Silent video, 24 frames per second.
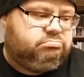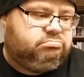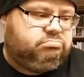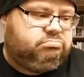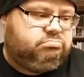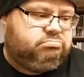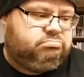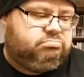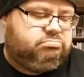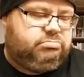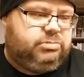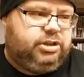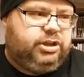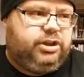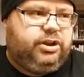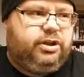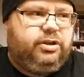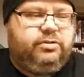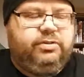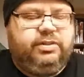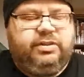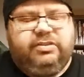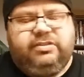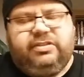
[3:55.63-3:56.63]
You know,
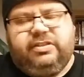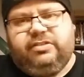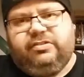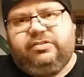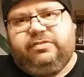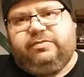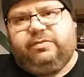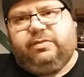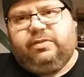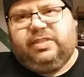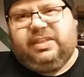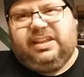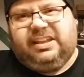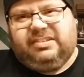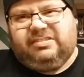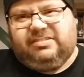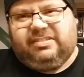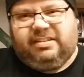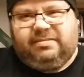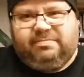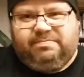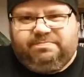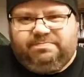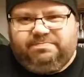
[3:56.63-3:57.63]
there's a few things, like,
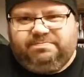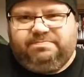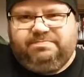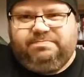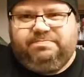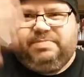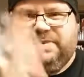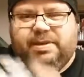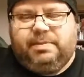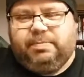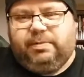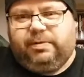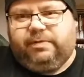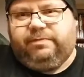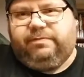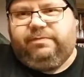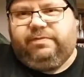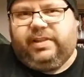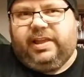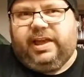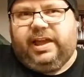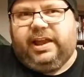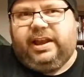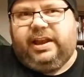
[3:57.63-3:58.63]
people
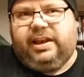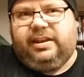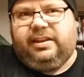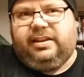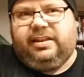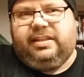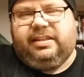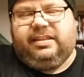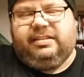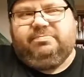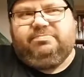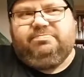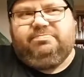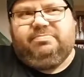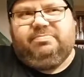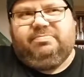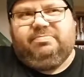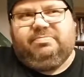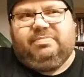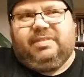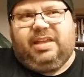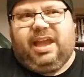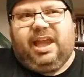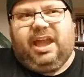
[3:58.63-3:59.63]
flying in the
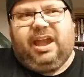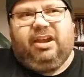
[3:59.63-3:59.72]
air and